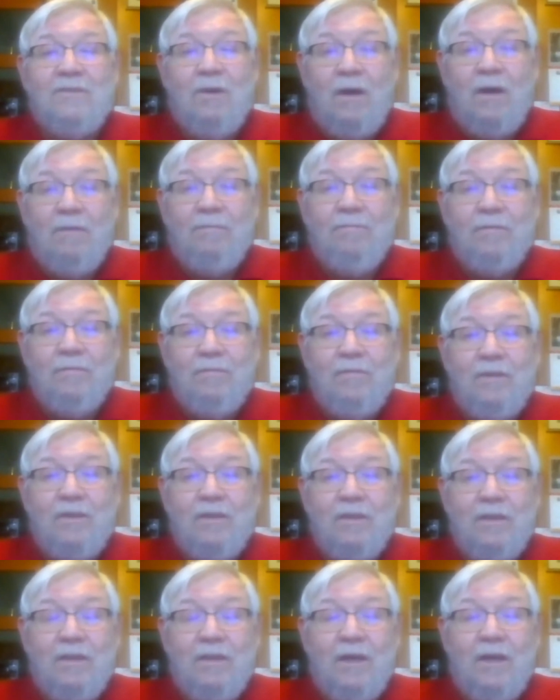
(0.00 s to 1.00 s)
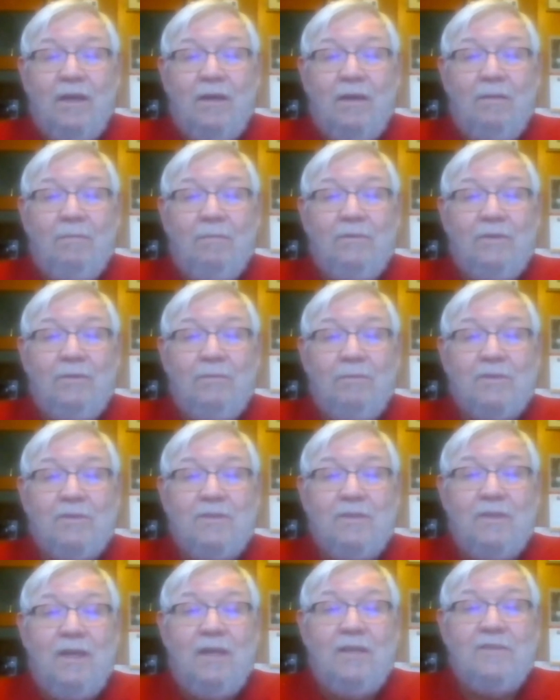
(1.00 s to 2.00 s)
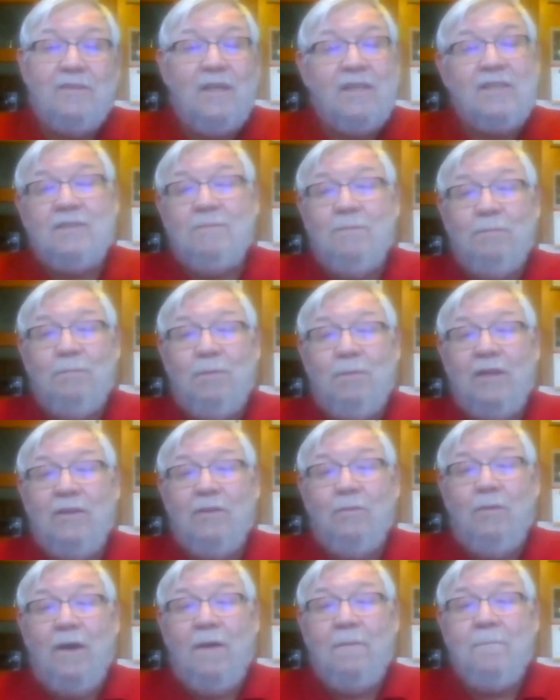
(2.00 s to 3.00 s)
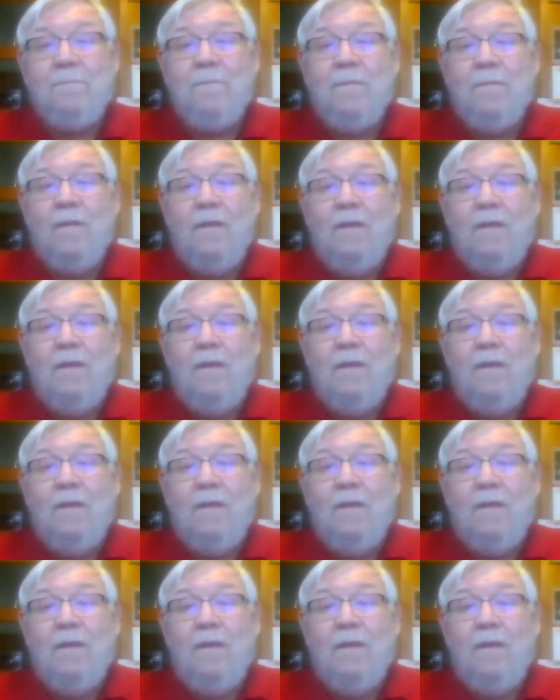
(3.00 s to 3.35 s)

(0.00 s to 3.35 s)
off of the USDA's estimate, by the way,